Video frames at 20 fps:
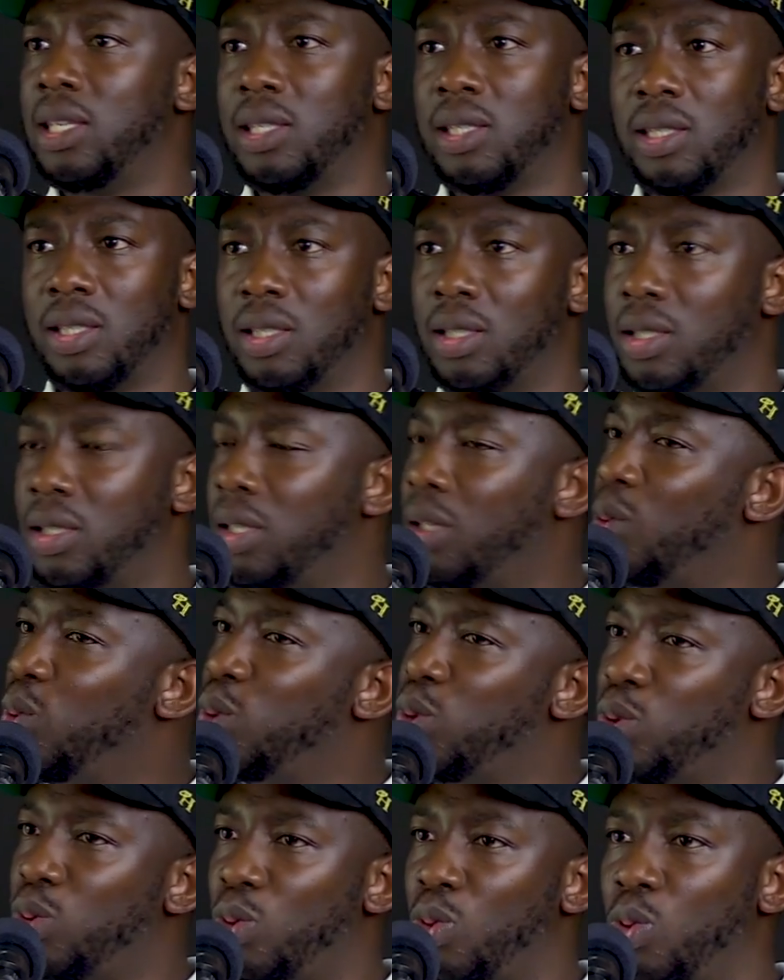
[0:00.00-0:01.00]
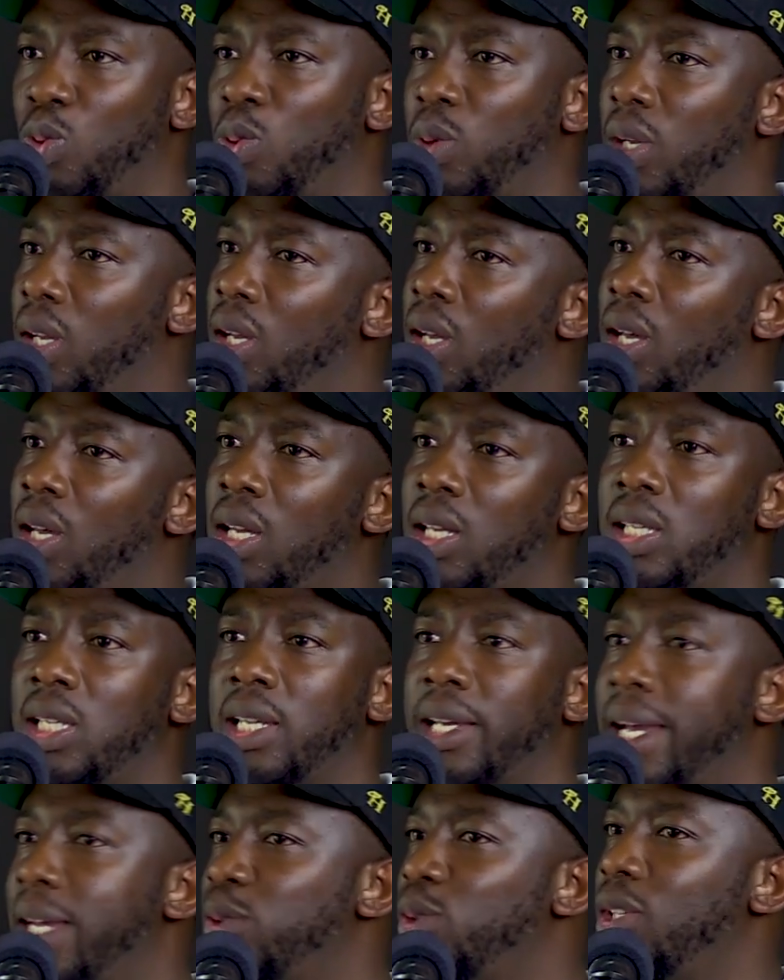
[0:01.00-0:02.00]
years ndiri kuShurugwi,
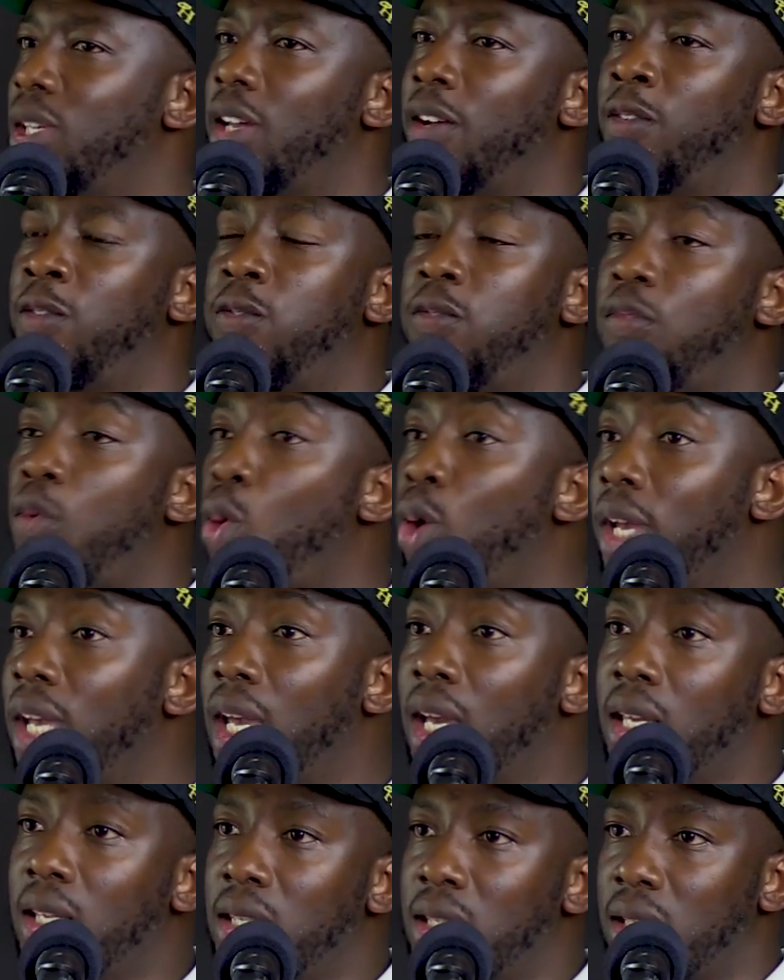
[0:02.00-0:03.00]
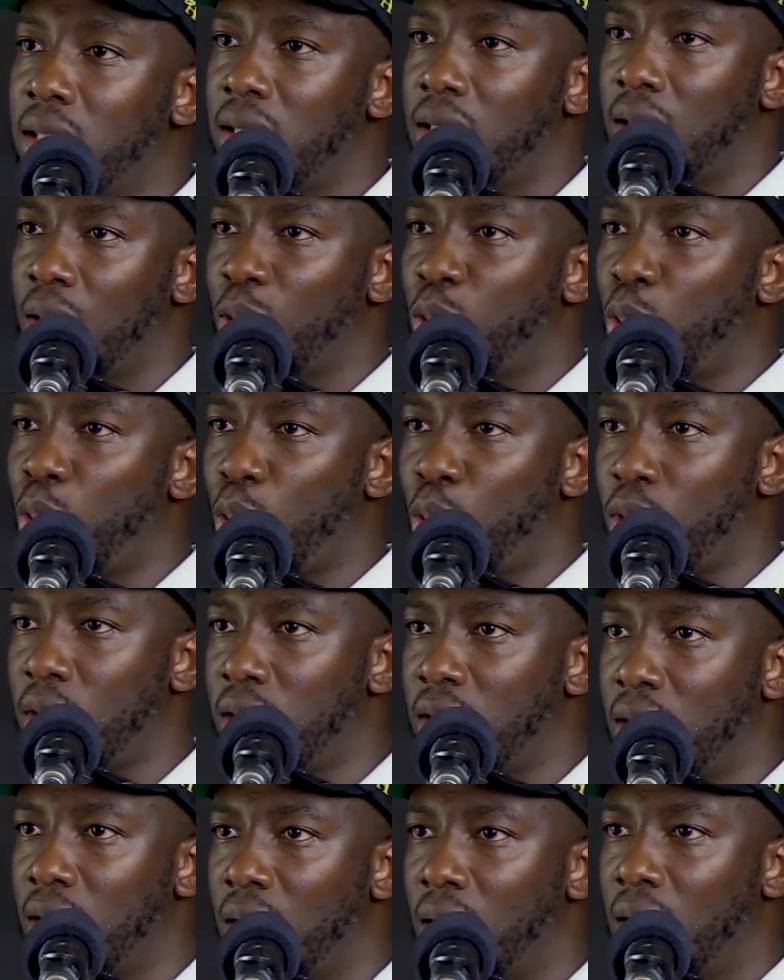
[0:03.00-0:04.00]
ndikazoita 4 years ndiri
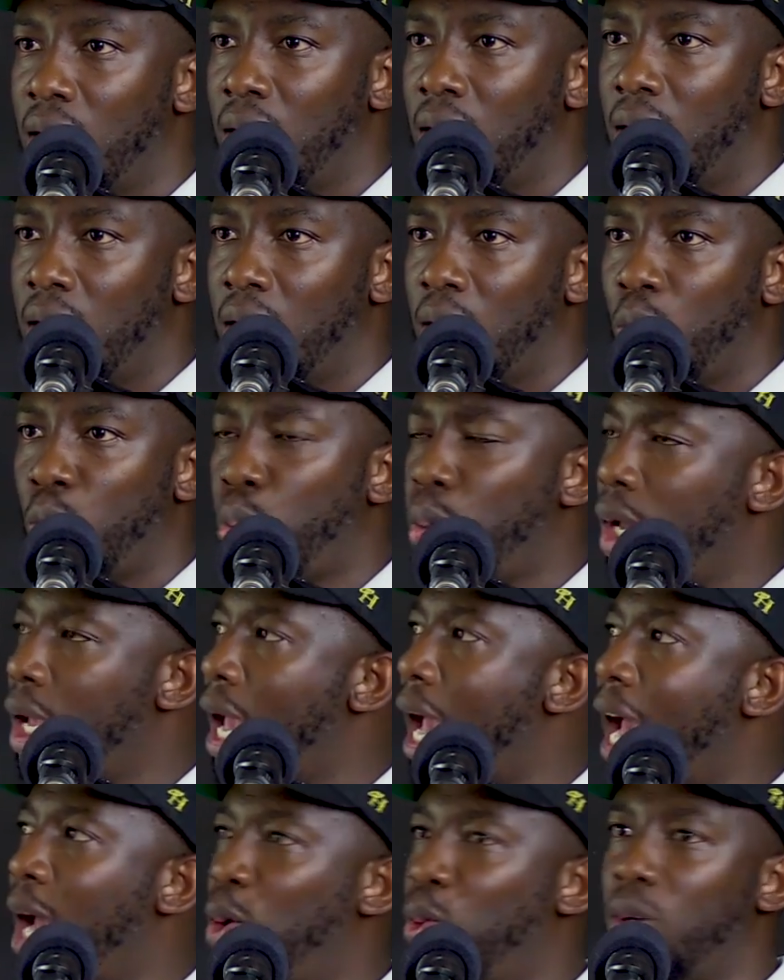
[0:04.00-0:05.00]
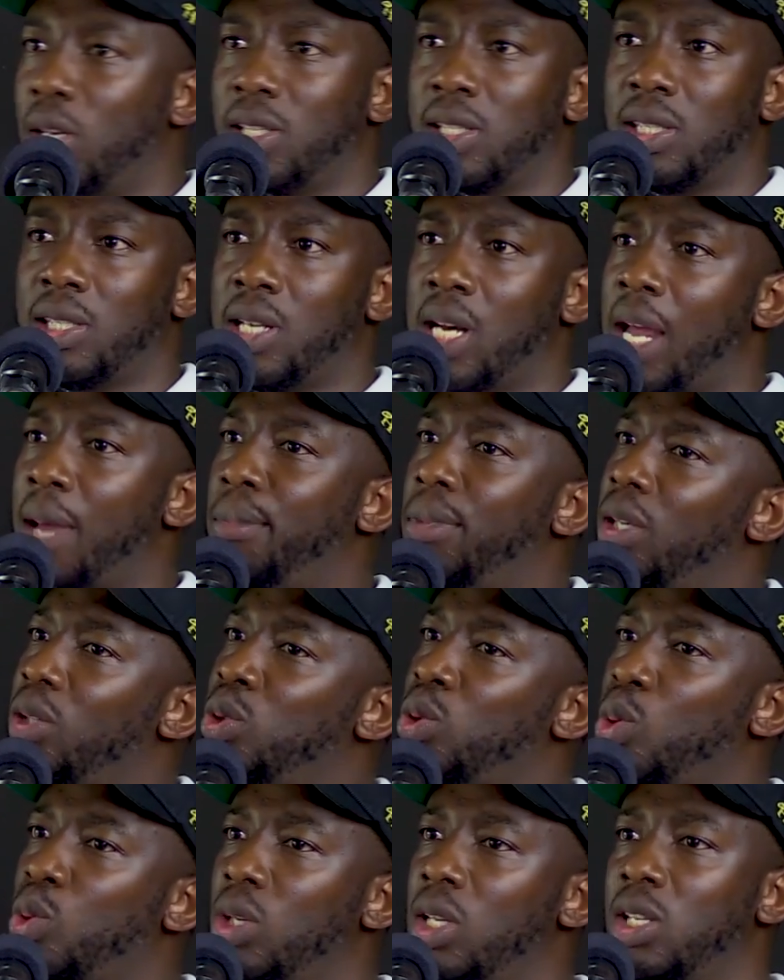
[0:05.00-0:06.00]
kuRhodes, where I was
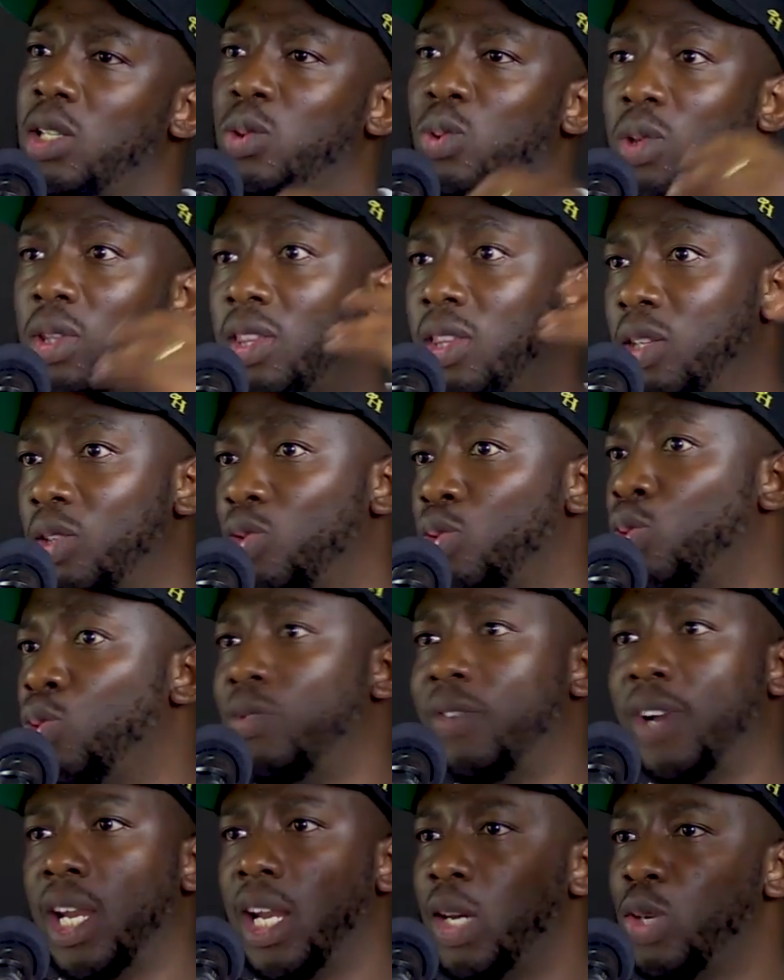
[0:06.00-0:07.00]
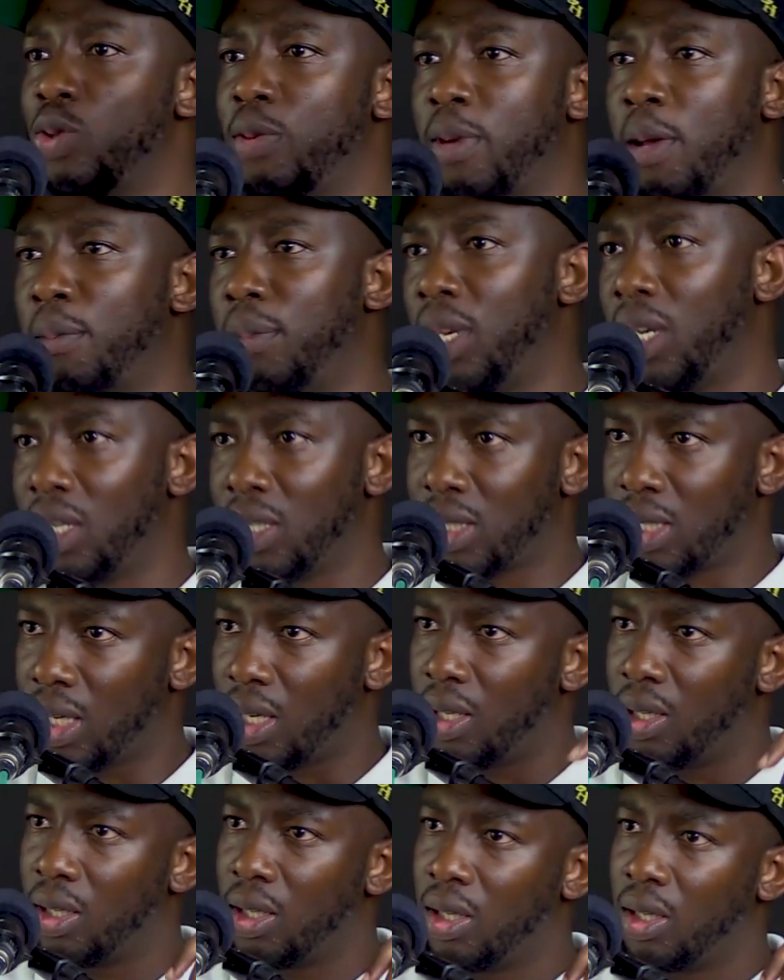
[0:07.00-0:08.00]
rubbing shoulders with tuvana twema
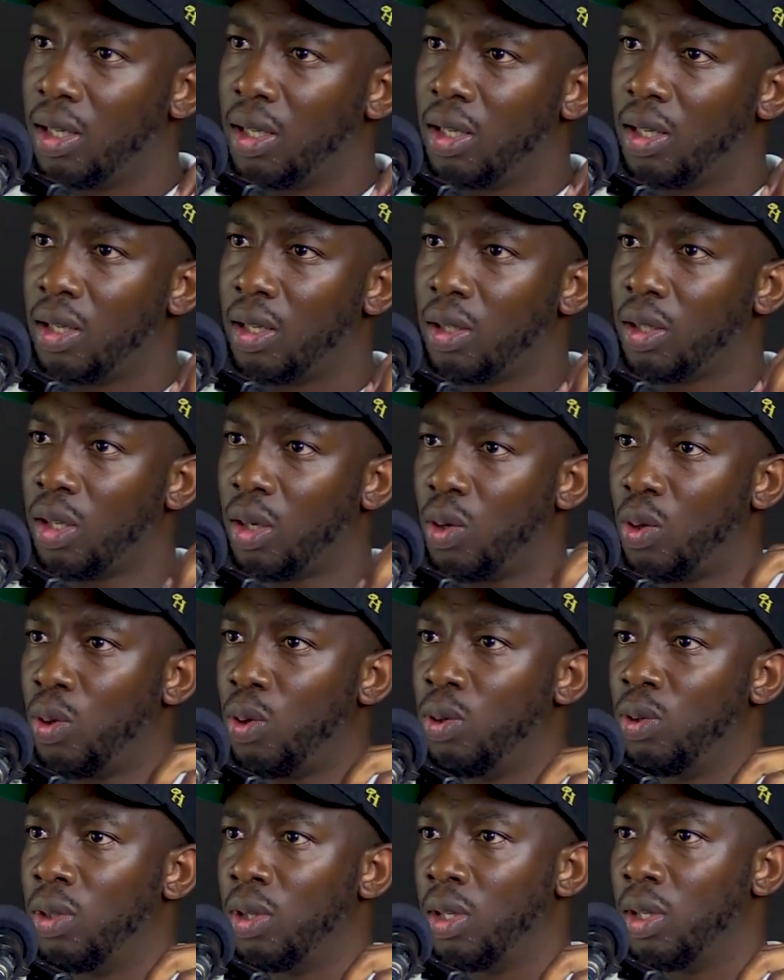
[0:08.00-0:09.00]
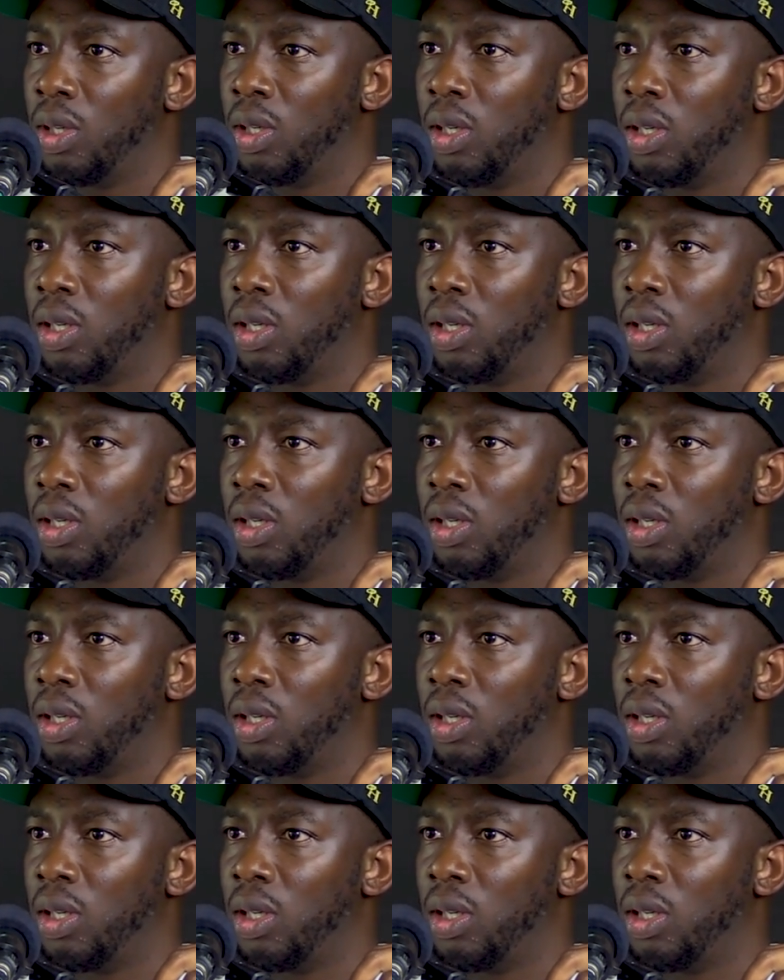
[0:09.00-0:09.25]
minister, you know,